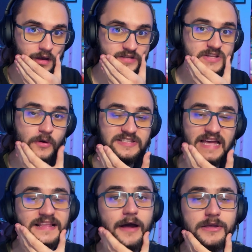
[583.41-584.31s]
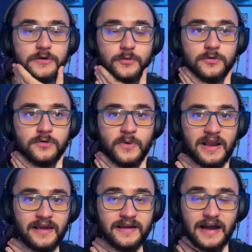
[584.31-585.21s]
So, is that how you
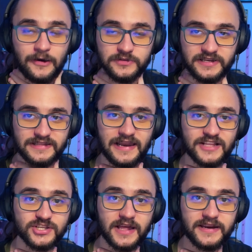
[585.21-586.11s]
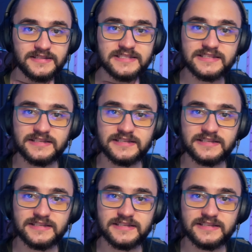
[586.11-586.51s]
will encounter the legendaries?